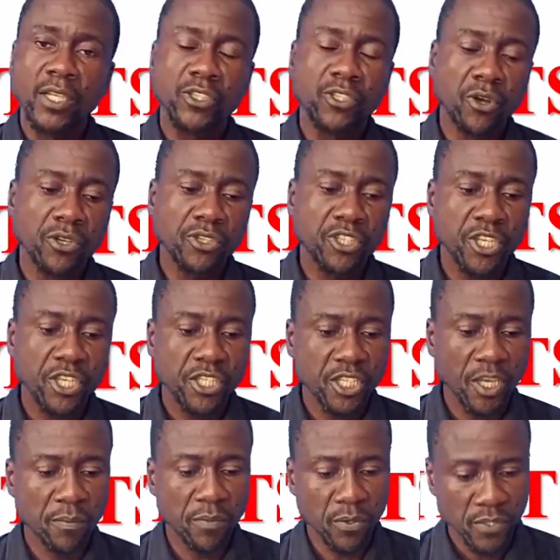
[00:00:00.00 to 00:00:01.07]
George
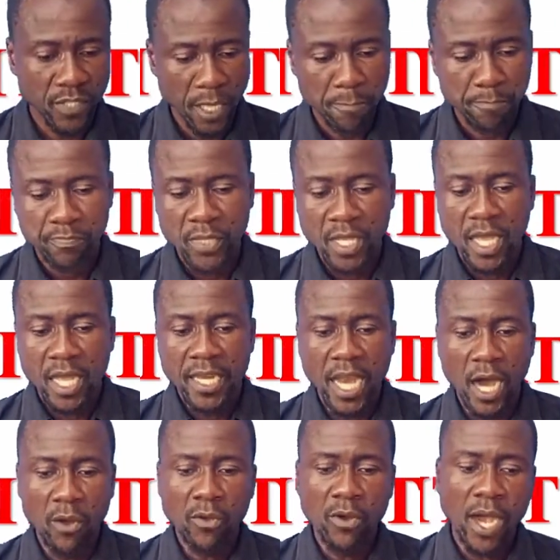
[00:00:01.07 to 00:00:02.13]
Chaposa.
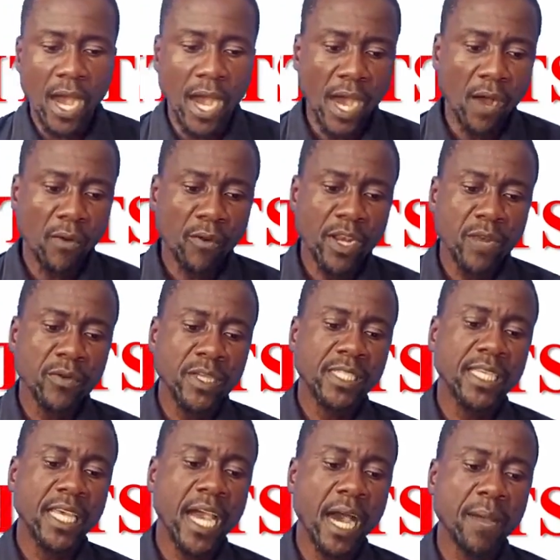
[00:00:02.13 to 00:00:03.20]
Now, when we
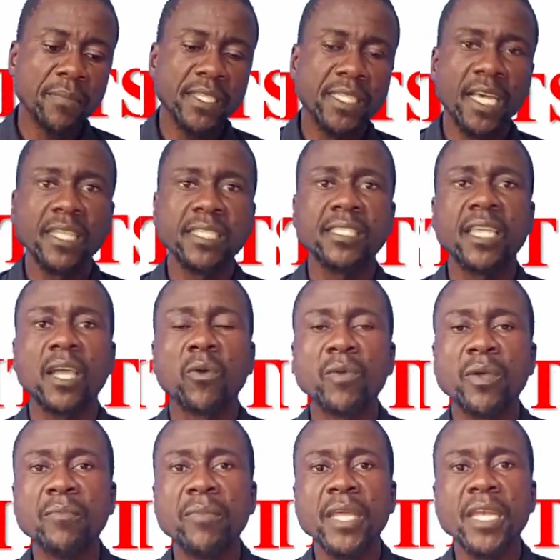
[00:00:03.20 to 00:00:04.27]
say habitat, we
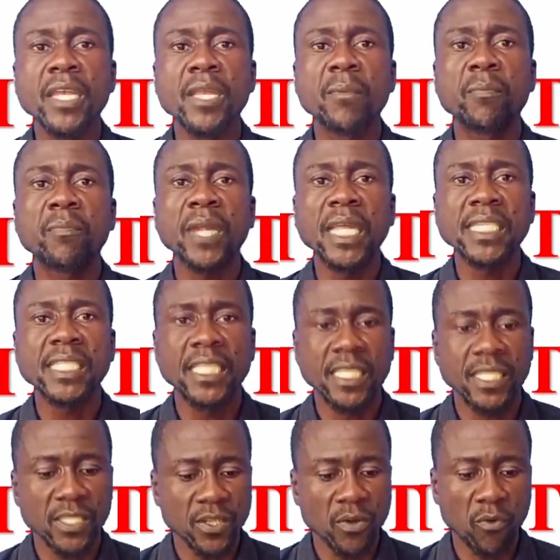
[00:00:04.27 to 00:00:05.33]
mean
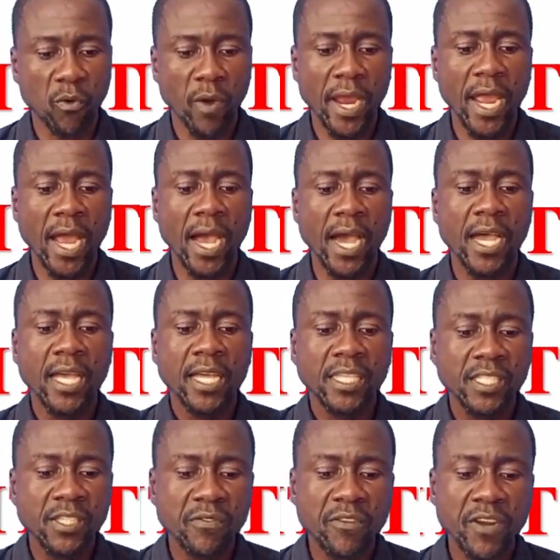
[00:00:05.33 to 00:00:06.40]
places where
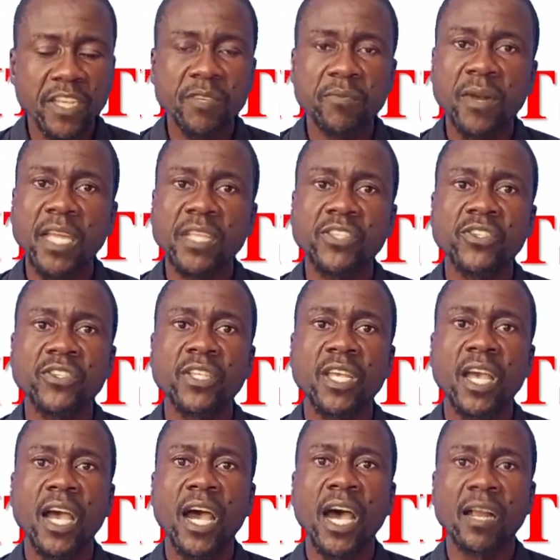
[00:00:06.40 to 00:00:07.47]
different plants
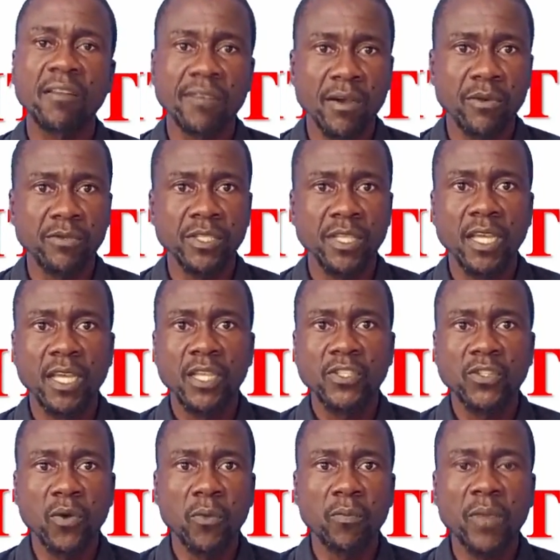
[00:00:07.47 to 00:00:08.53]
are found.
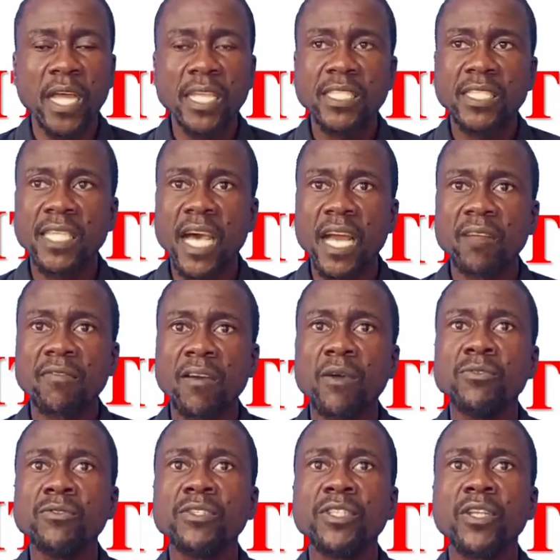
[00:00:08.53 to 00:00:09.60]
So, plants are
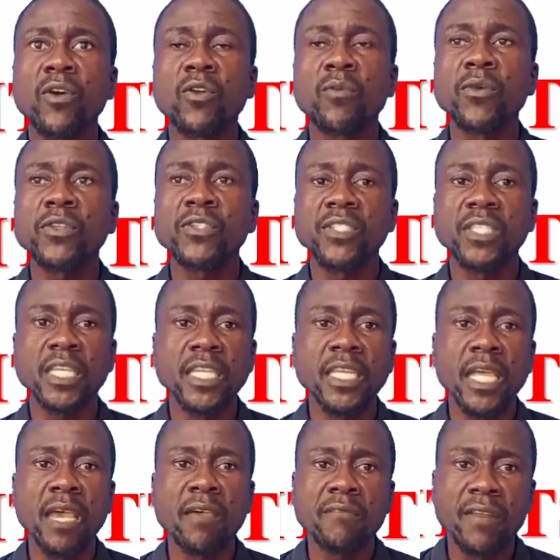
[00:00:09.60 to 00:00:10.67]
found almost in
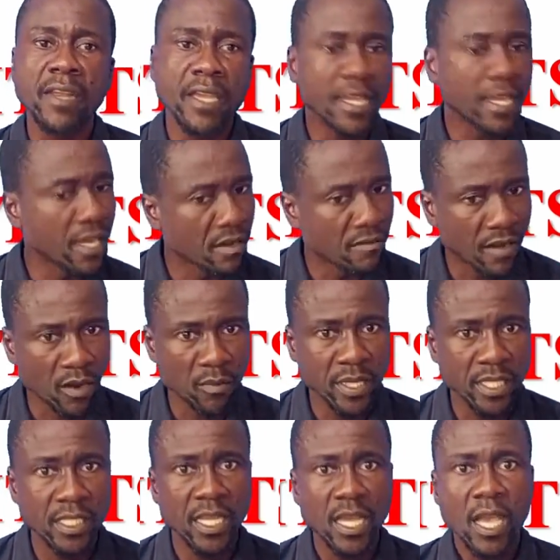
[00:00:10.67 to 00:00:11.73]
every
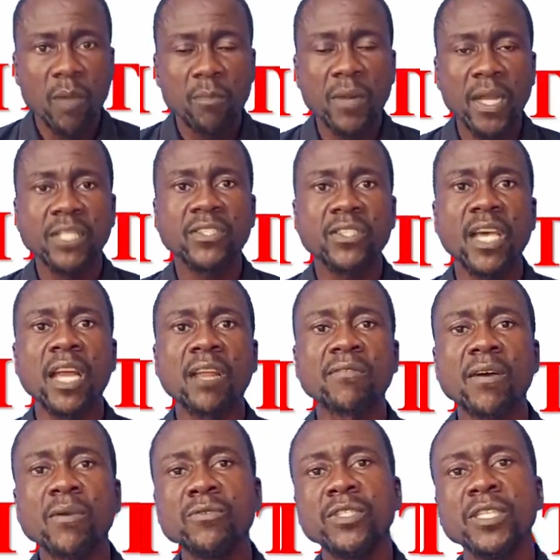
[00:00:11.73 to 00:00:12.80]
environment. Plants are
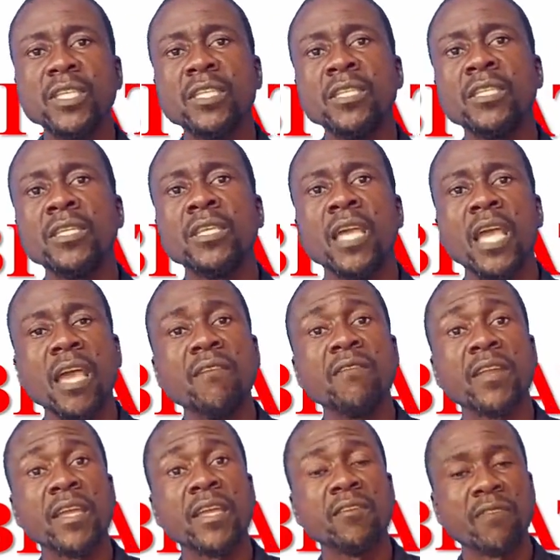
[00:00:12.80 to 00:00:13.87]
found in
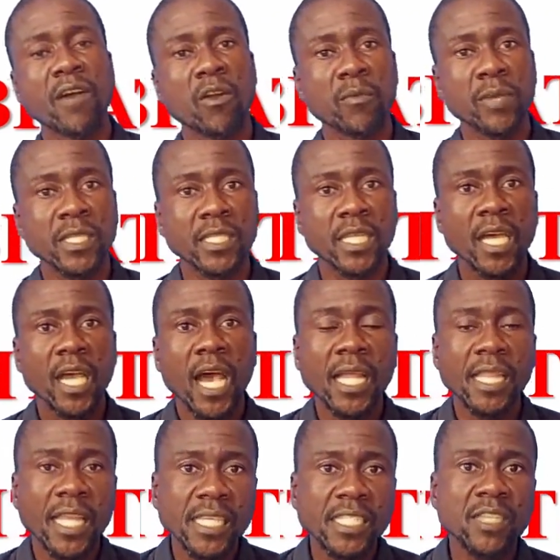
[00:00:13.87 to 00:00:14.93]
every environment,
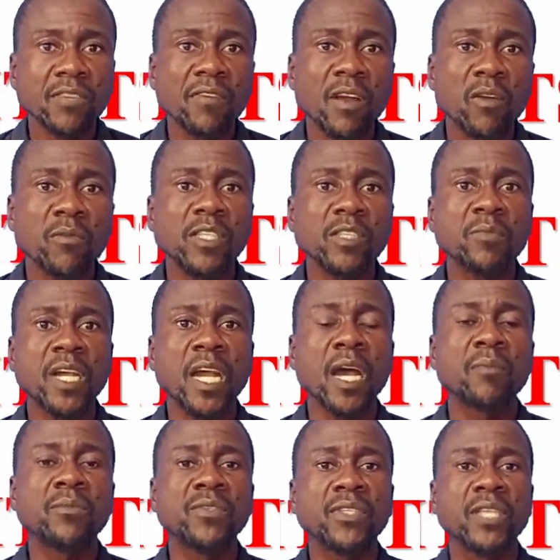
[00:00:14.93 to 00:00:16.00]
and that environment
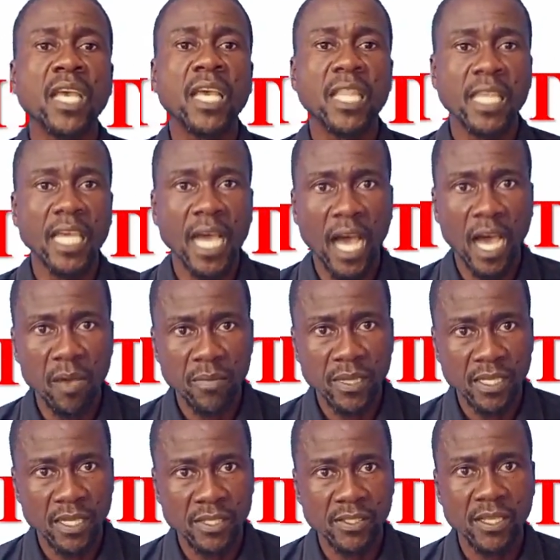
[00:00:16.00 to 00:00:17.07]
becomes their
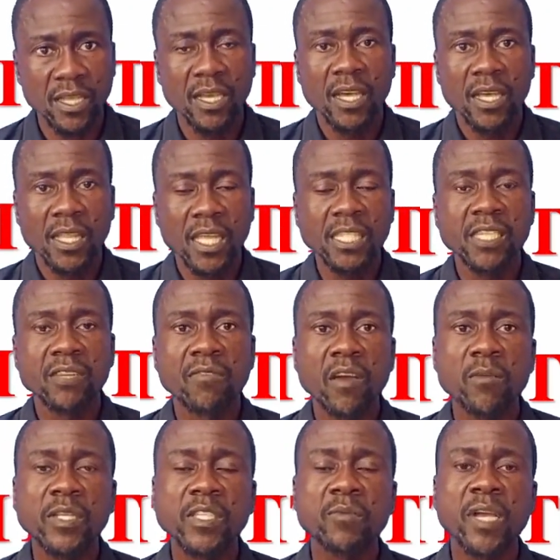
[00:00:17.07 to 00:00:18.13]
habitat. That
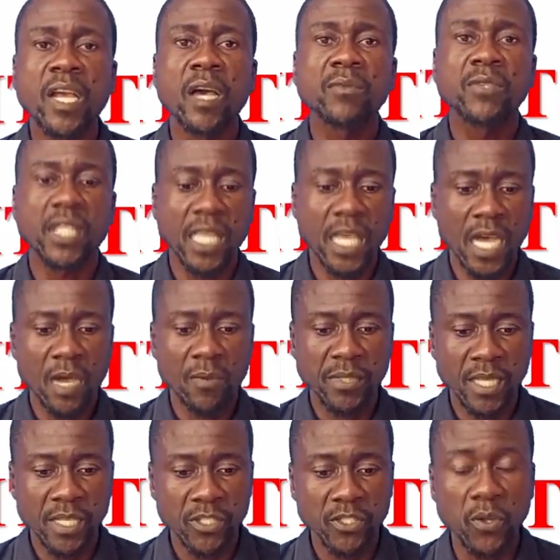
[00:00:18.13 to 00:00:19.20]
environment becomes their
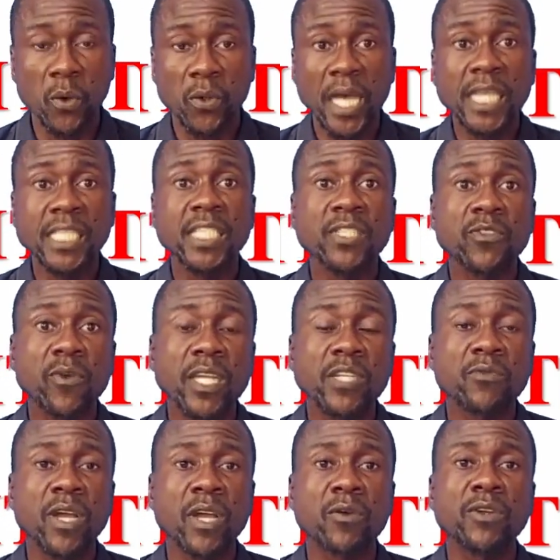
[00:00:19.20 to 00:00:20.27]
habitat. So that is what
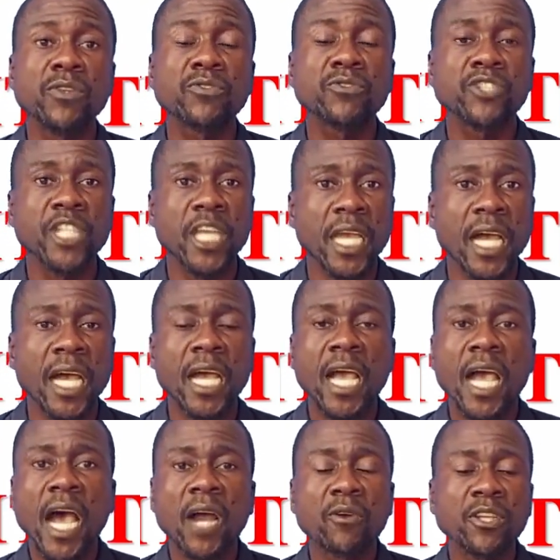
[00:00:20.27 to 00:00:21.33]
we're going to share
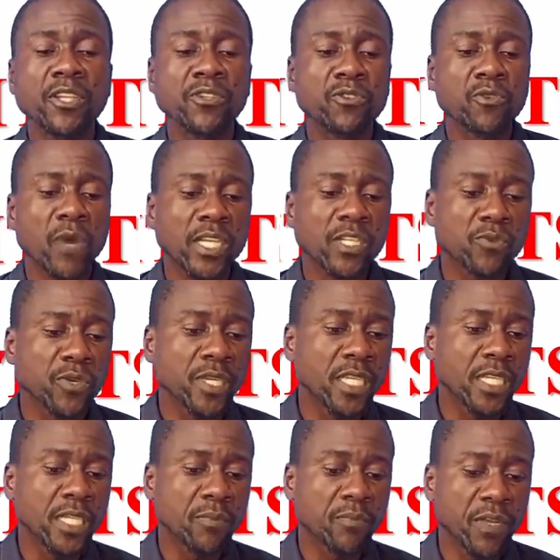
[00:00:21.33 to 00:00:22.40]
according to what
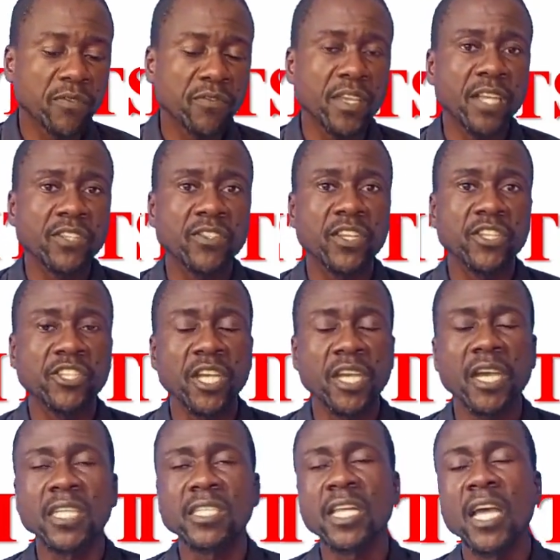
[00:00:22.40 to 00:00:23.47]
we previously
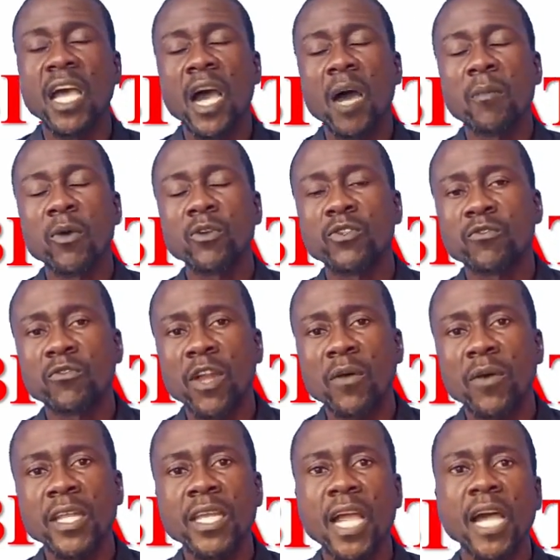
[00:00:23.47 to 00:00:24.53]
shared about
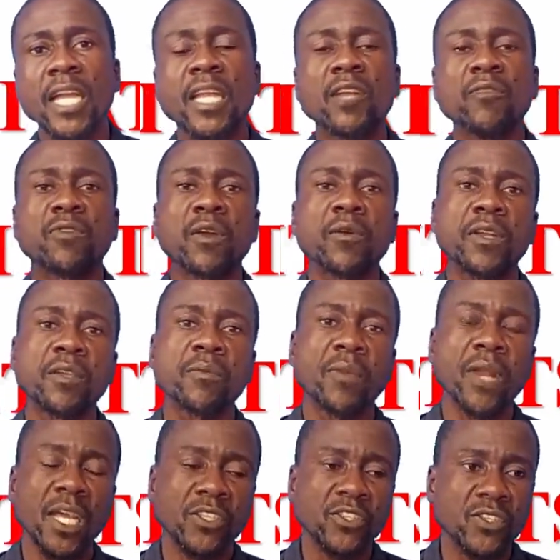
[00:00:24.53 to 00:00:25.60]
flowering and non-flowering
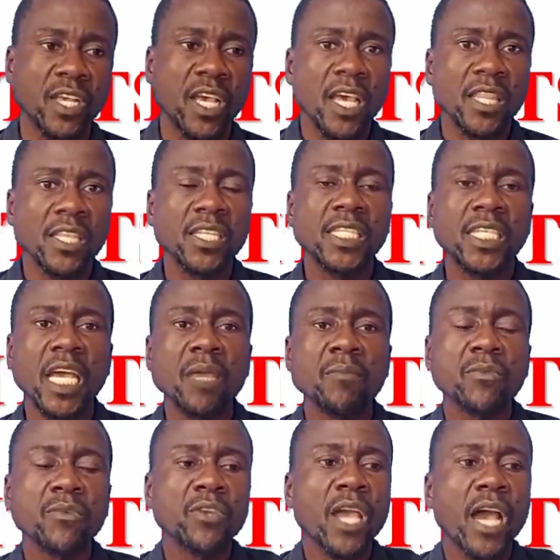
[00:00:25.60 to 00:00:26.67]
plants. This
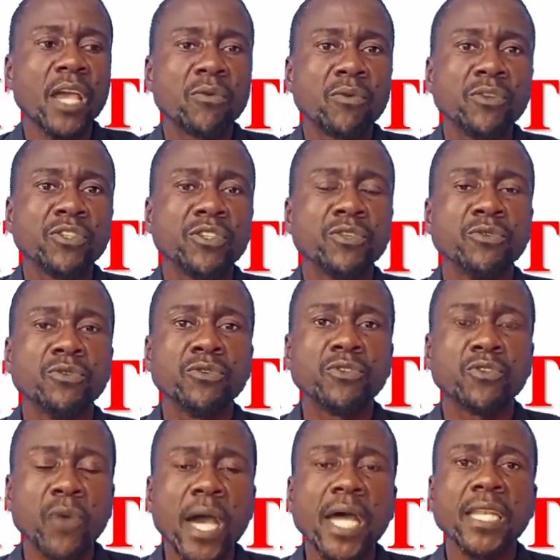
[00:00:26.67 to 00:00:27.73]
time, I want you
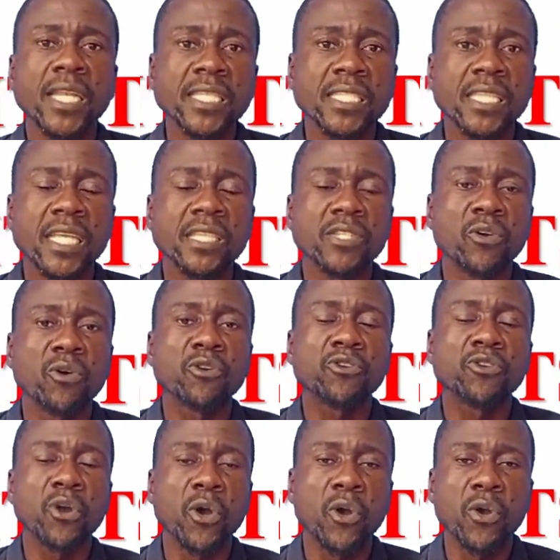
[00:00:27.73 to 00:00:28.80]
to understand or
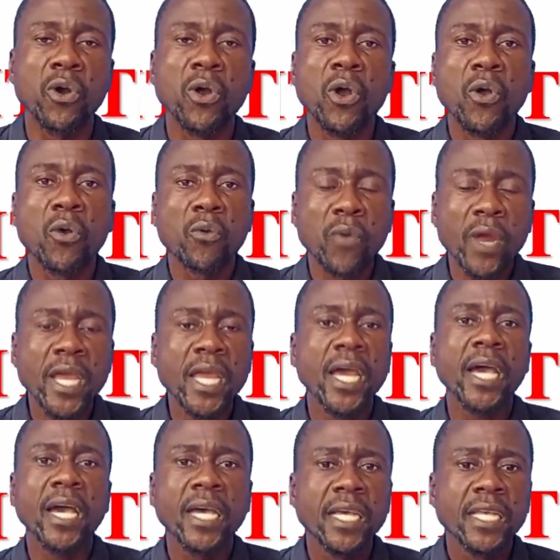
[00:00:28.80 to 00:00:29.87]
know
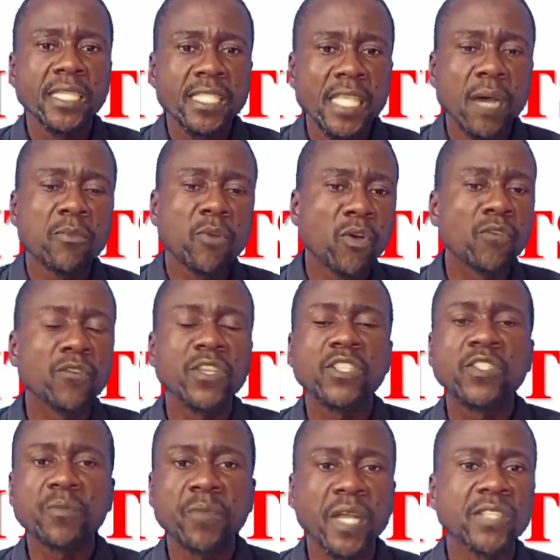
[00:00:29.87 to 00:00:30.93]
where some of
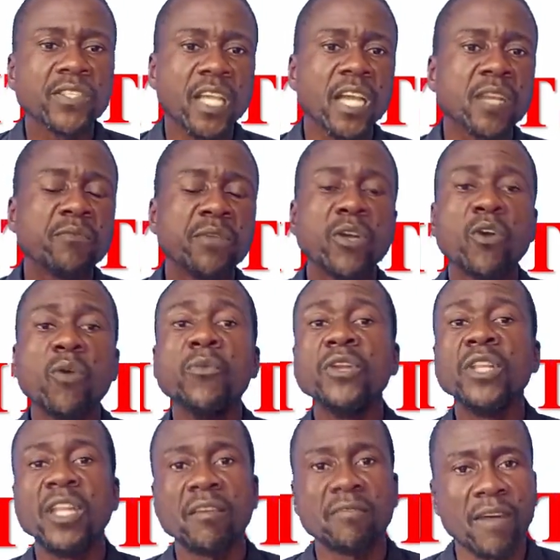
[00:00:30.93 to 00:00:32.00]
these plants can be
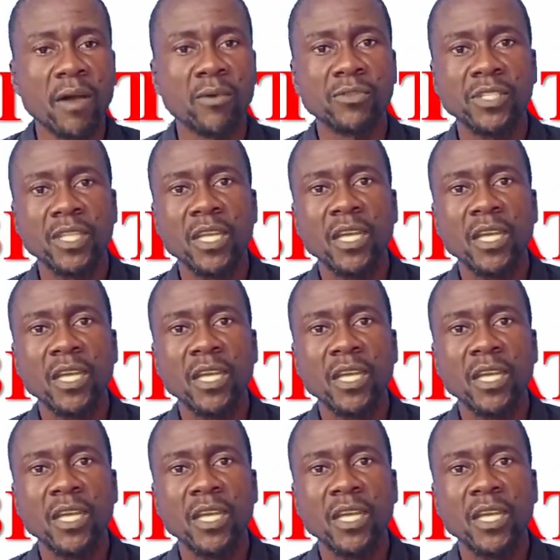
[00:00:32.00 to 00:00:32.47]
commonly found.